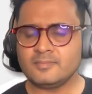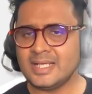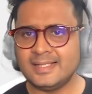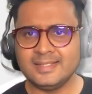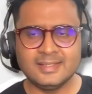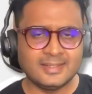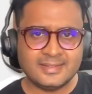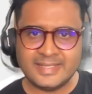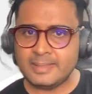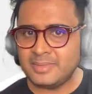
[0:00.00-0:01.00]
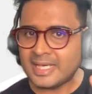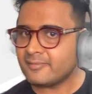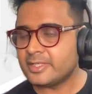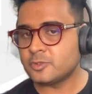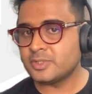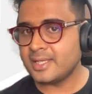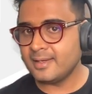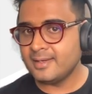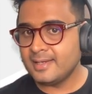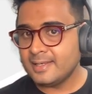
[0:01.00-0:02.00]
I'll deep dive into
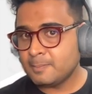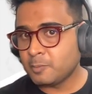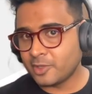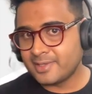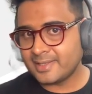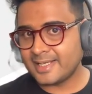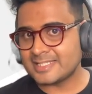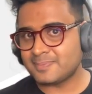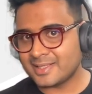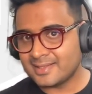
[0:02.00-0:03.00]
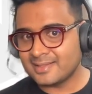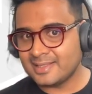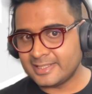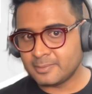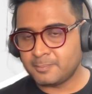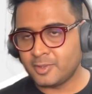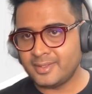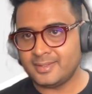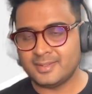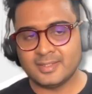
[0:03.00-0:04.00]
the monitoring aspect at a later point.